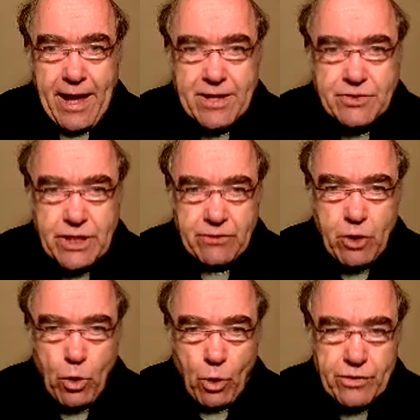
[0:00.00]
As did
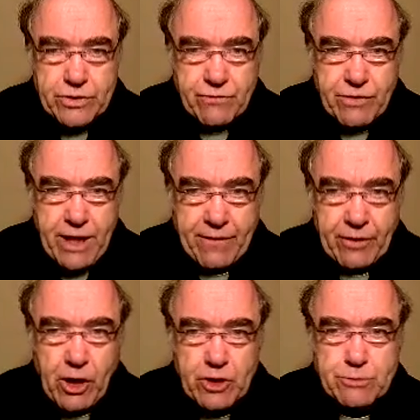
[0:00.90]
the authors of the
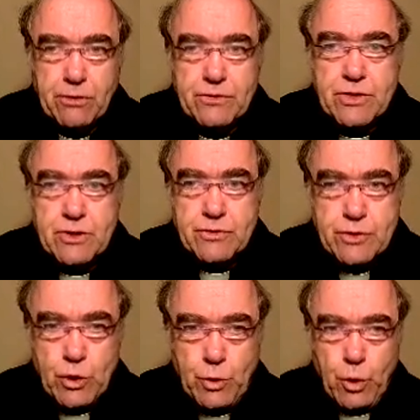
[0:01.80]
other Gospels,
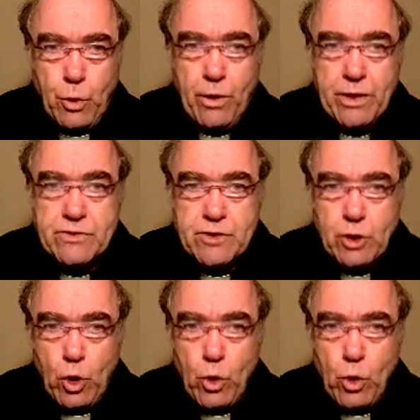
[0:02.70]
so too St.